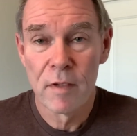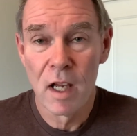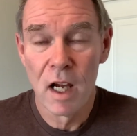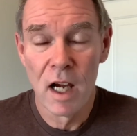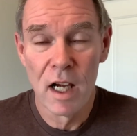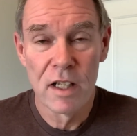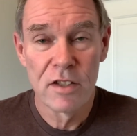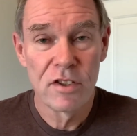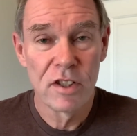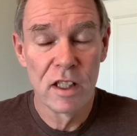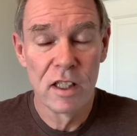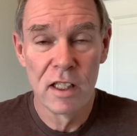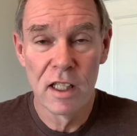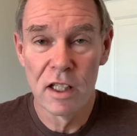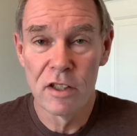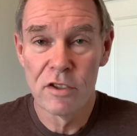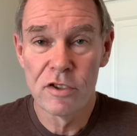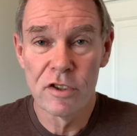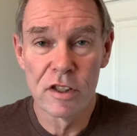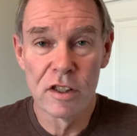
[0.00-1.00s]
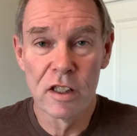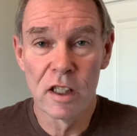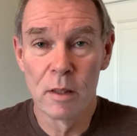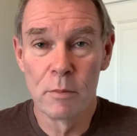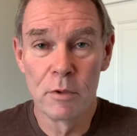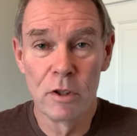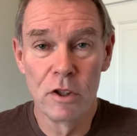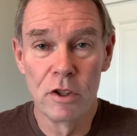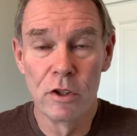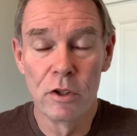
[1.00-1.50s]
I say now's the time
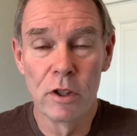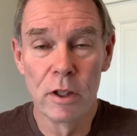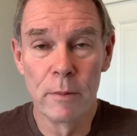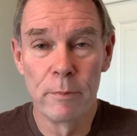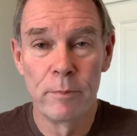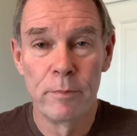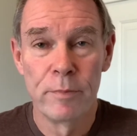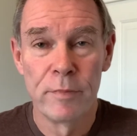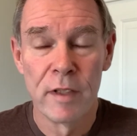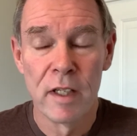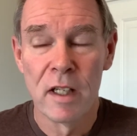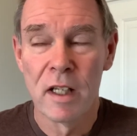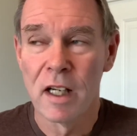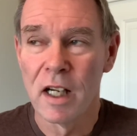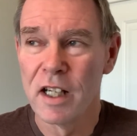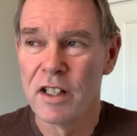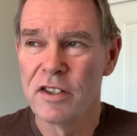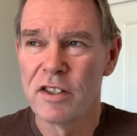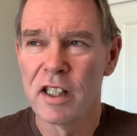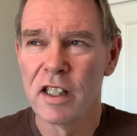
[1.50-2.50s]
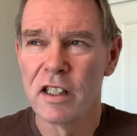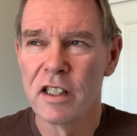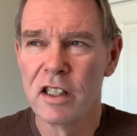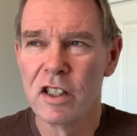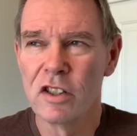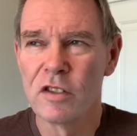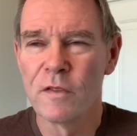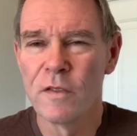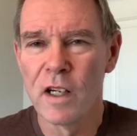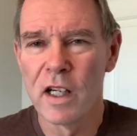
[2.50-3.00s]
to do it. I sat in
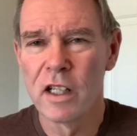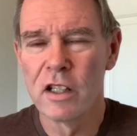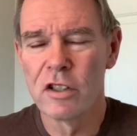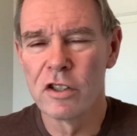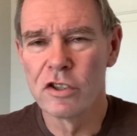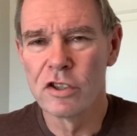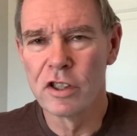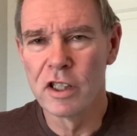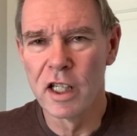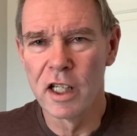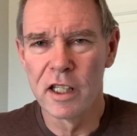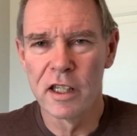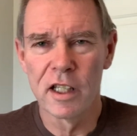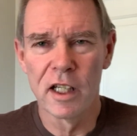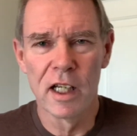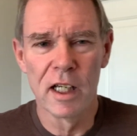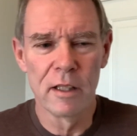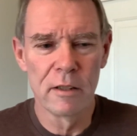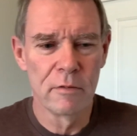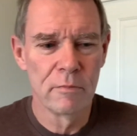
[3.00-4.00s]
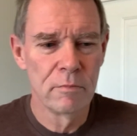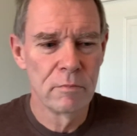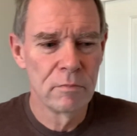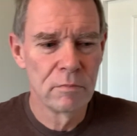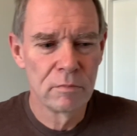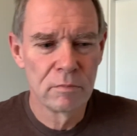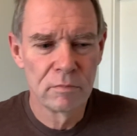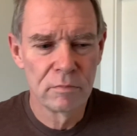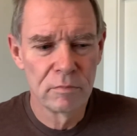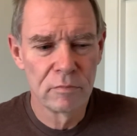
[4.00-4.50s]
these fires and I thought,
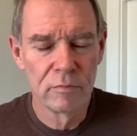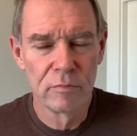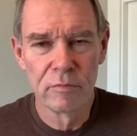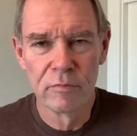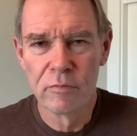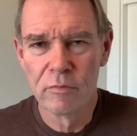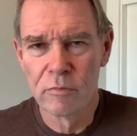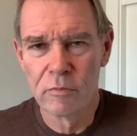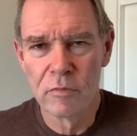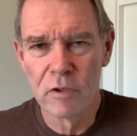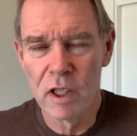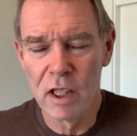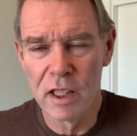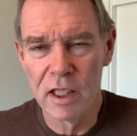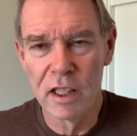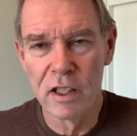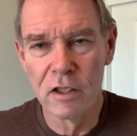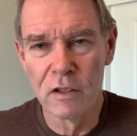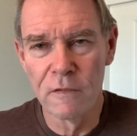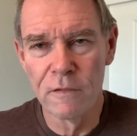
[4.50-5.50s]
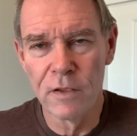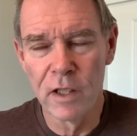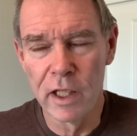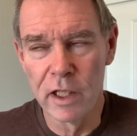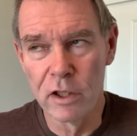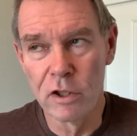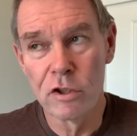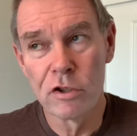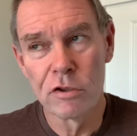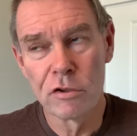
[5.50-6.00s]
not in the
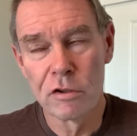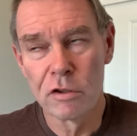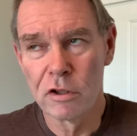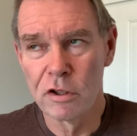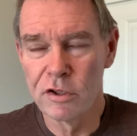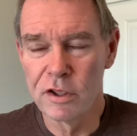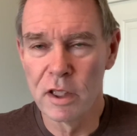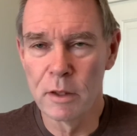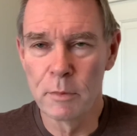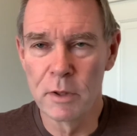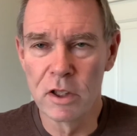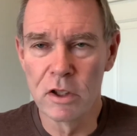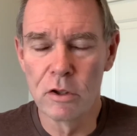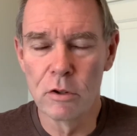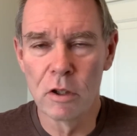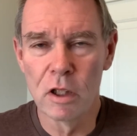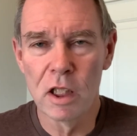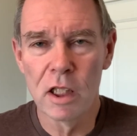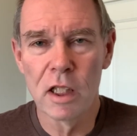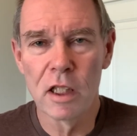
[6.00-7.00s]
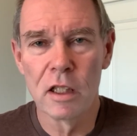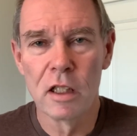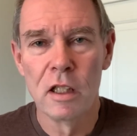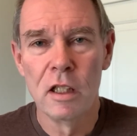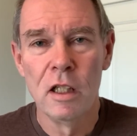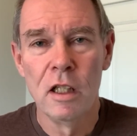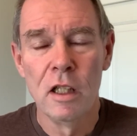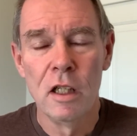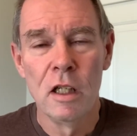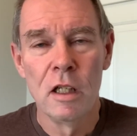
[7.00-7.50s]
fires, because I'd be too hot.
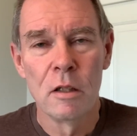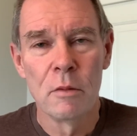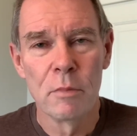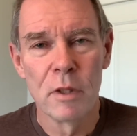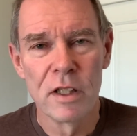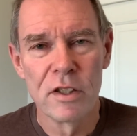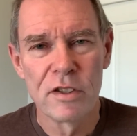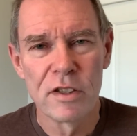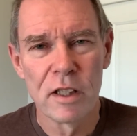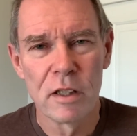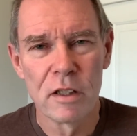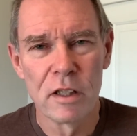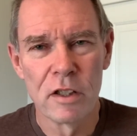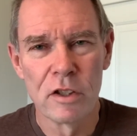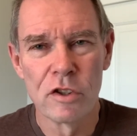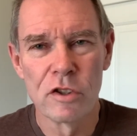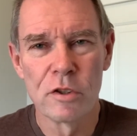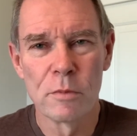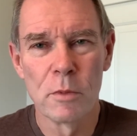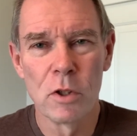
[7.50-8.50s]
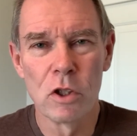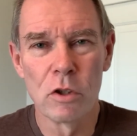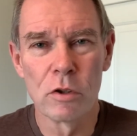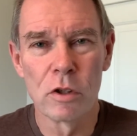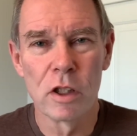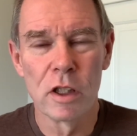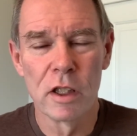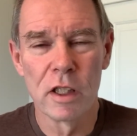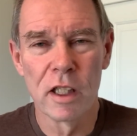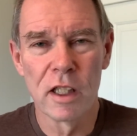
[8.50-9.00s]
But I sat in the smoke,
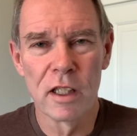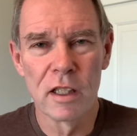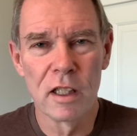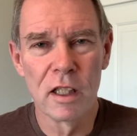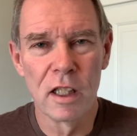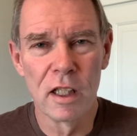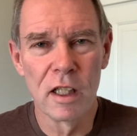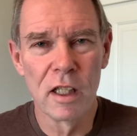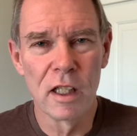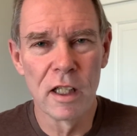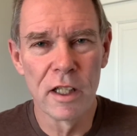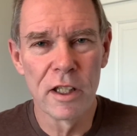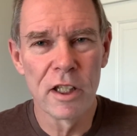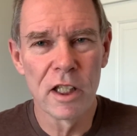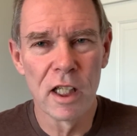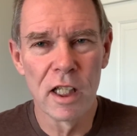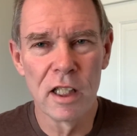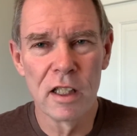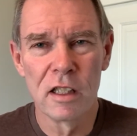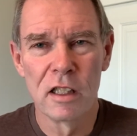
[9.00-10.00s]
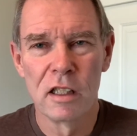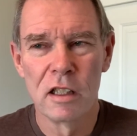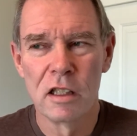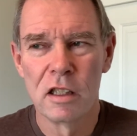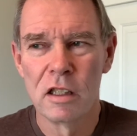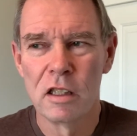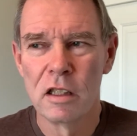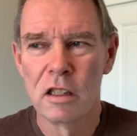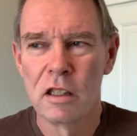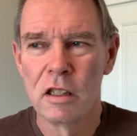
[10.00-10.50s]
and I thought,
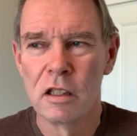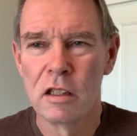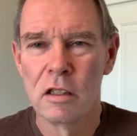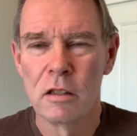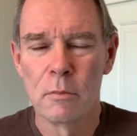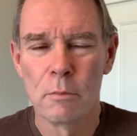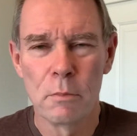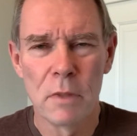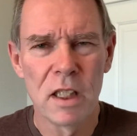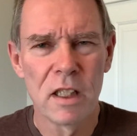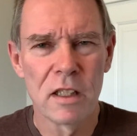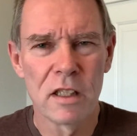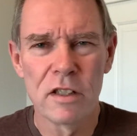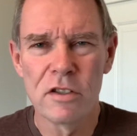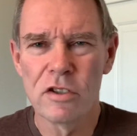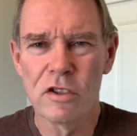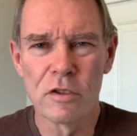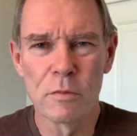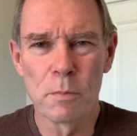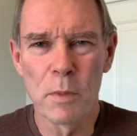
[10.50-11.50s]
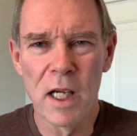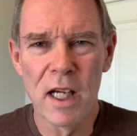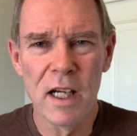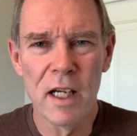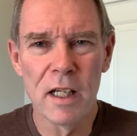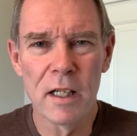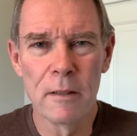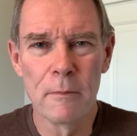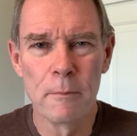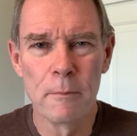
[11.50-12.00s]
man, this is bad.